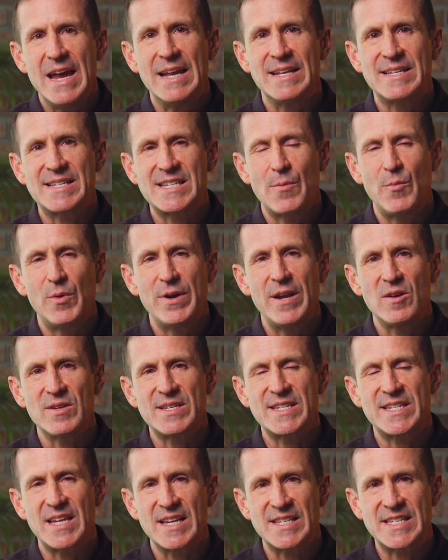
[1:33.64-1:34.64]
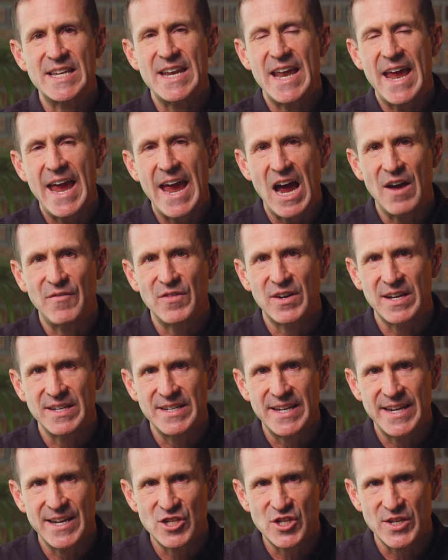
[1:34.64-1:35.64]
and someone else doesn't have a
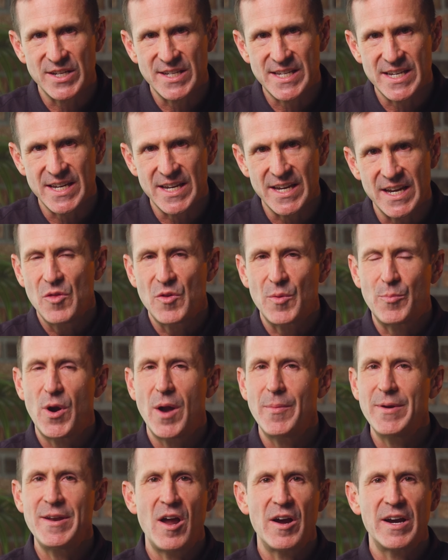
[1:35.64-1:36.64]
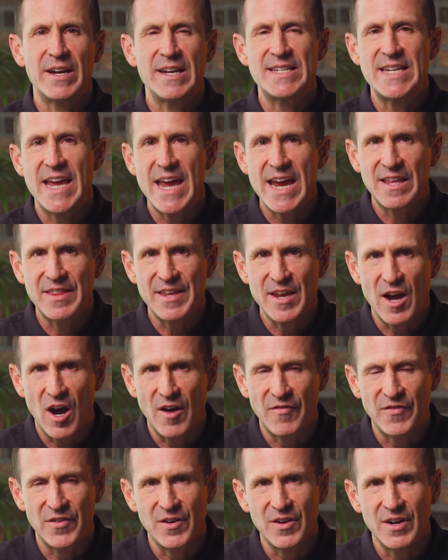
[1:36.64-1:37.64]
contingency. They're probably not going to take the
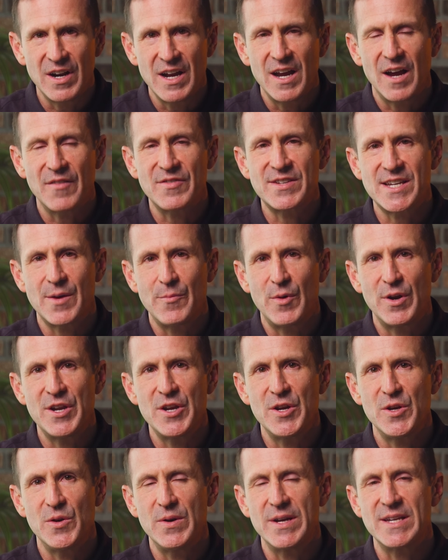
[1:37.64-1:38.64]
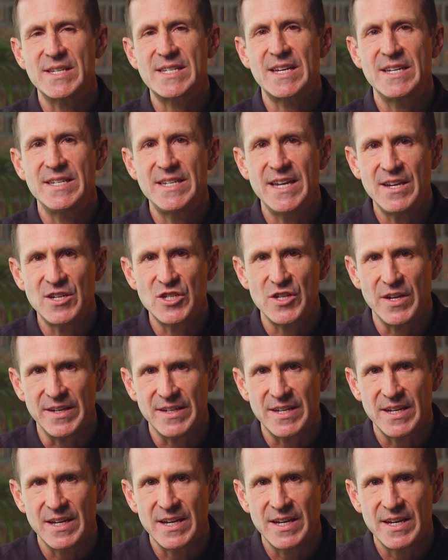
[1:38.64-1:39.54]
offer of someone who is contingent.